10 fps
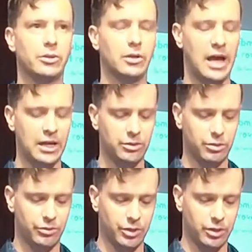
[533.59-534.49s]
handle
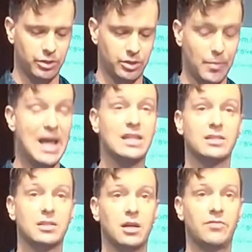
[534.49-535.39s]
the
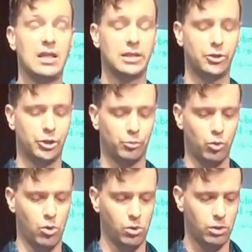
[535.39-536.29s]
demands of that leadership role.